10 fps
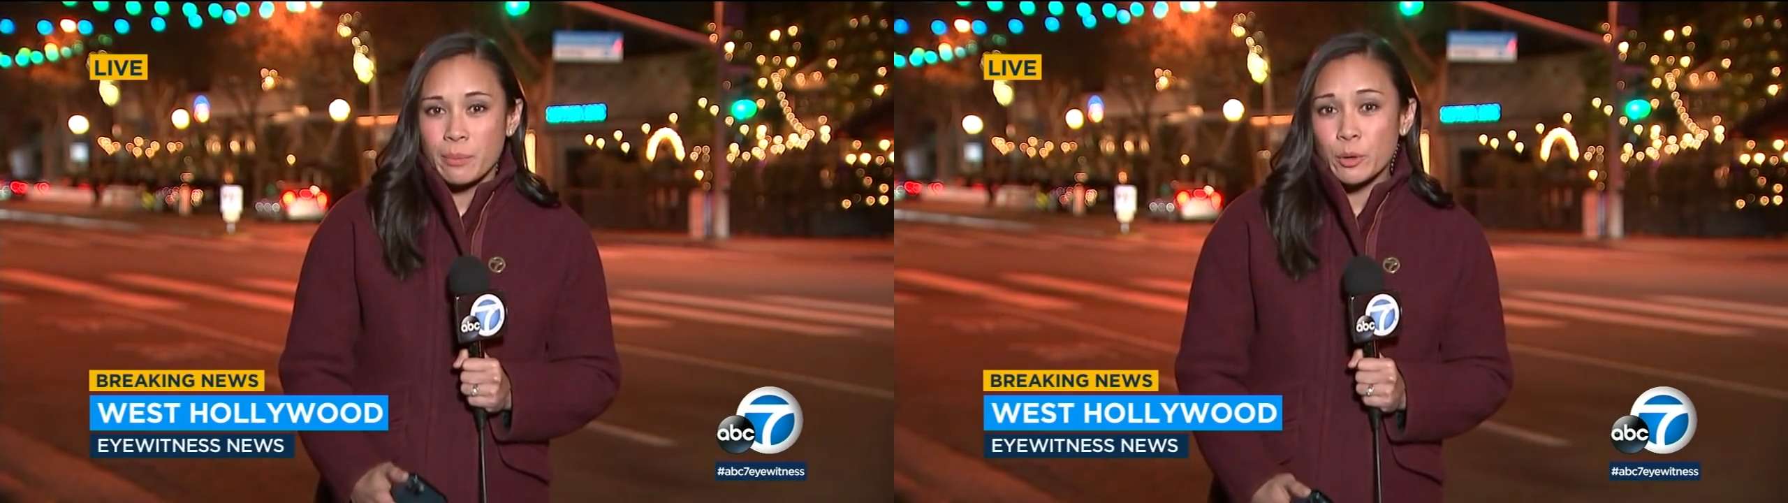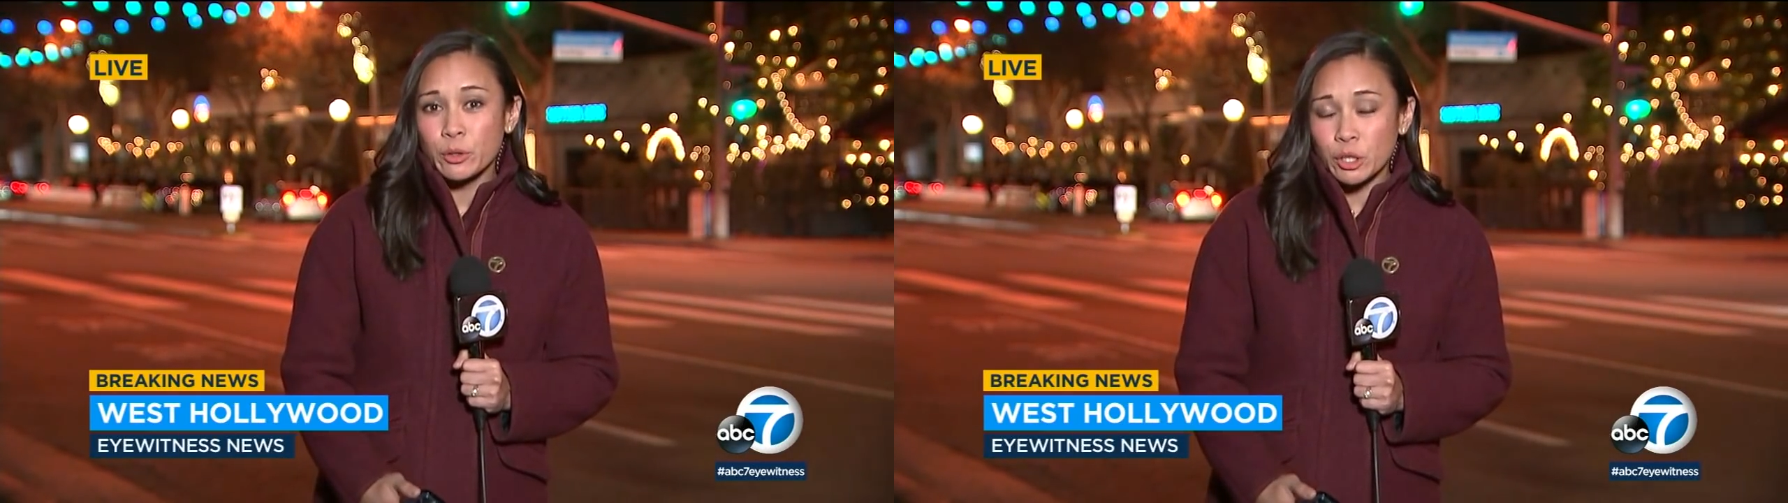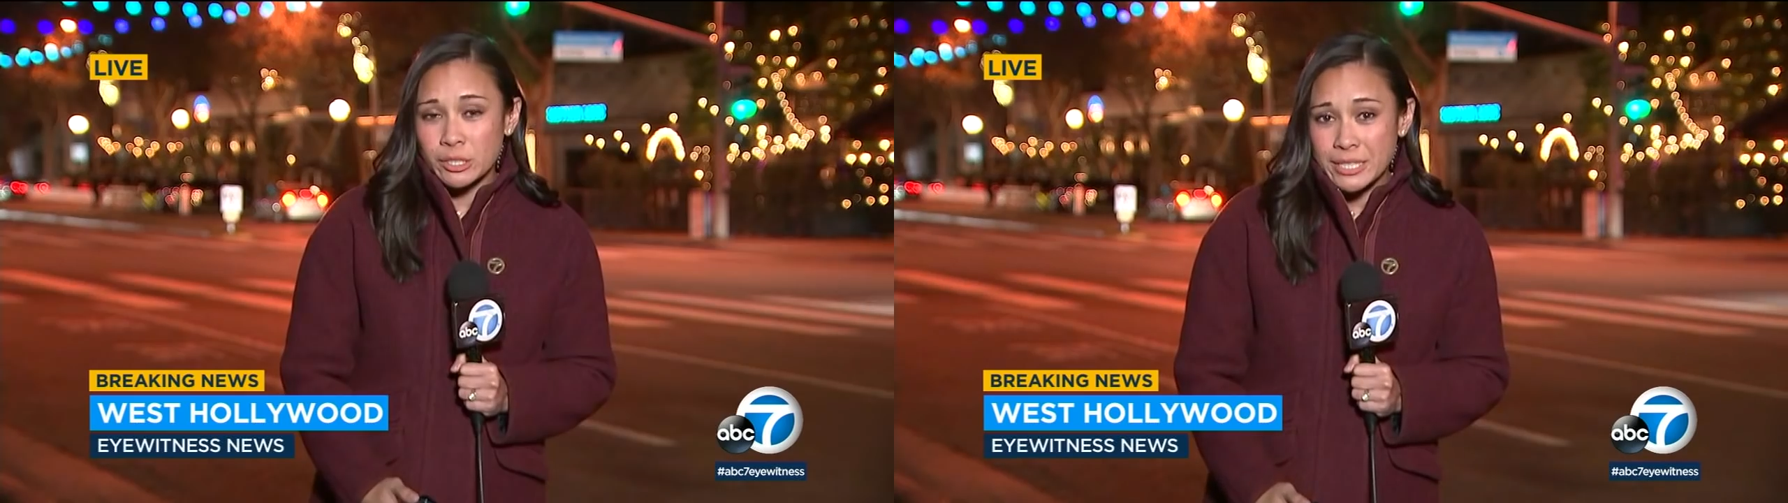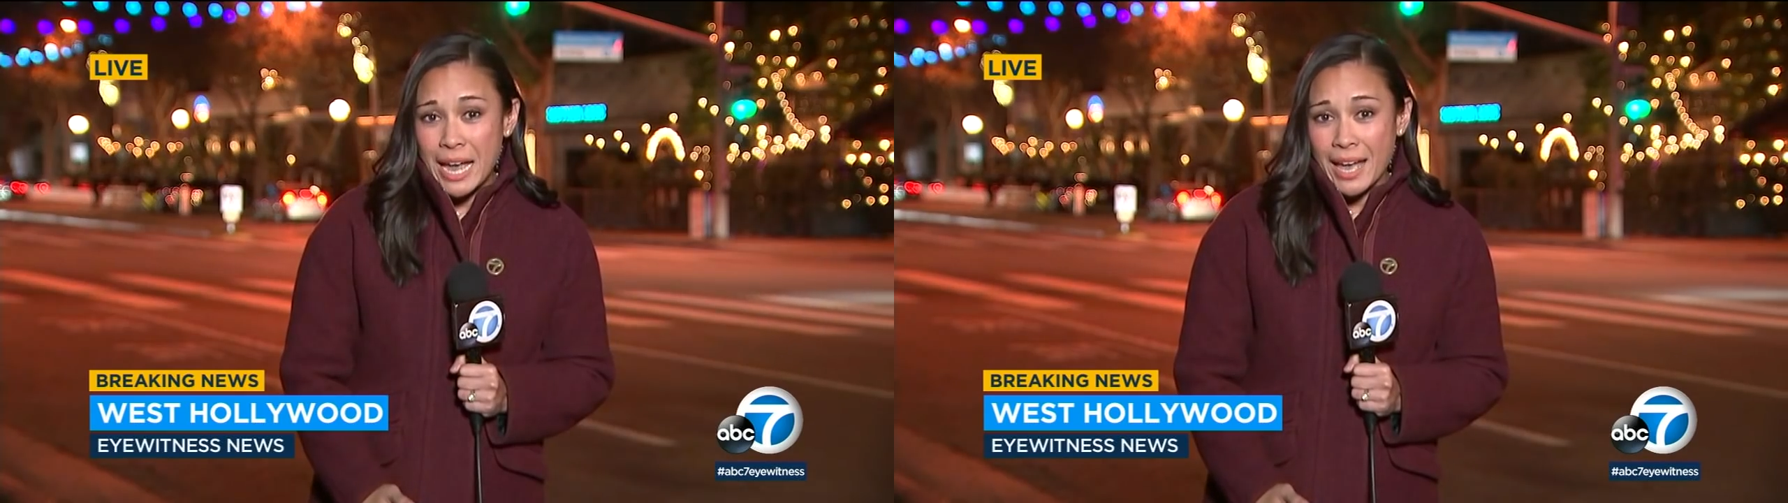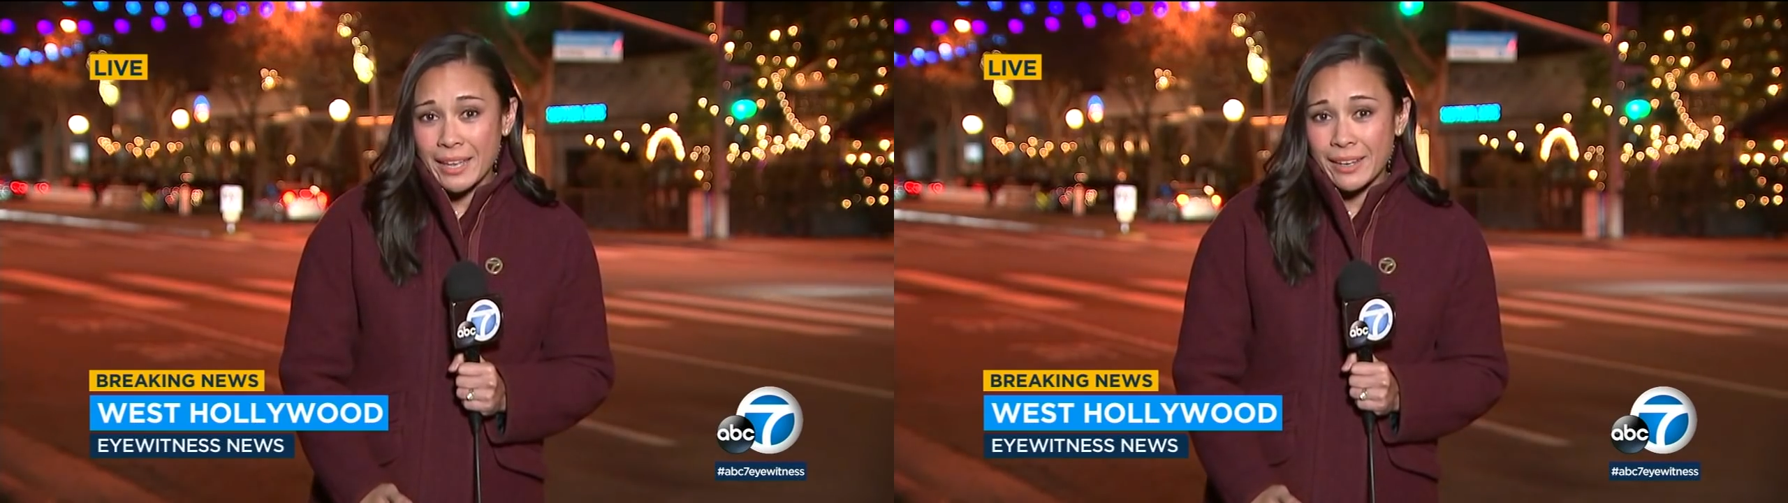Both are
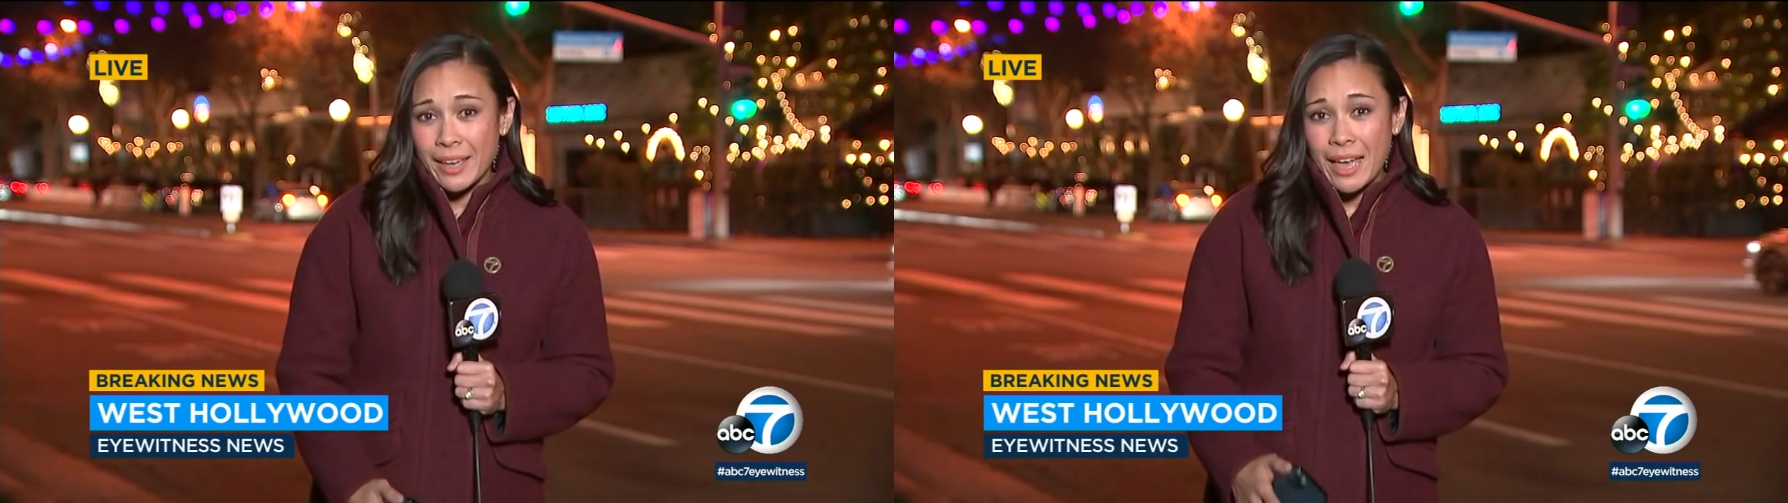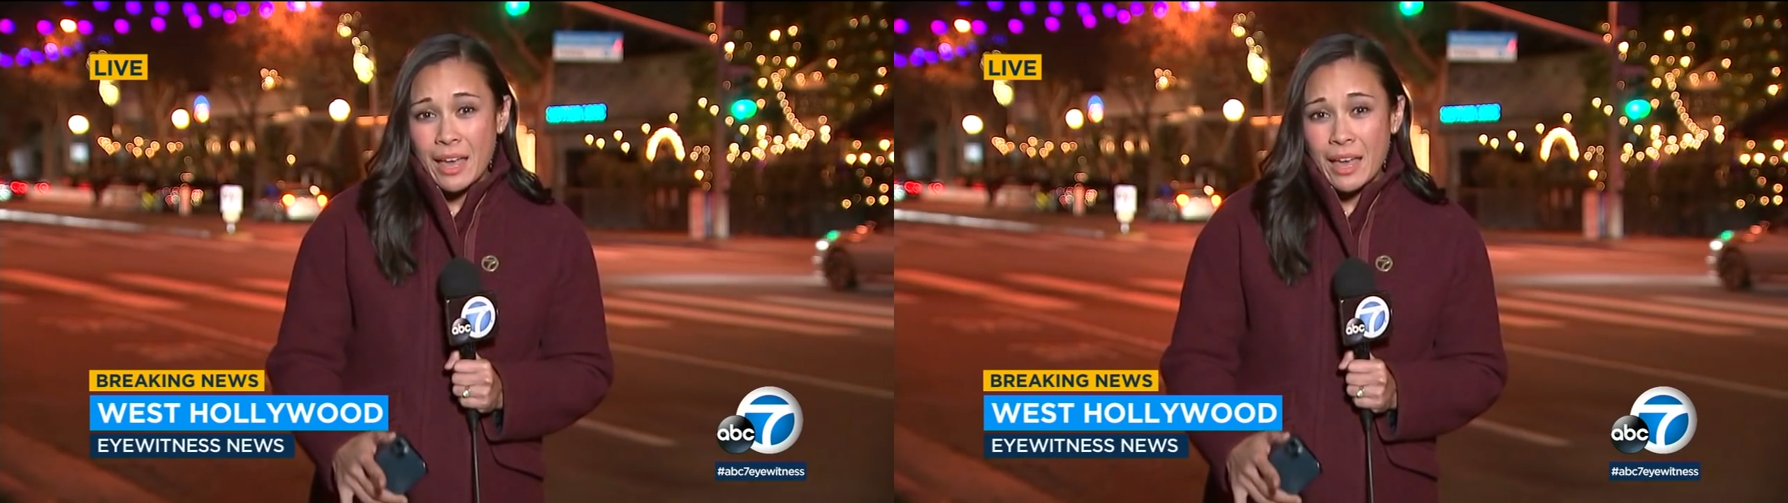dead.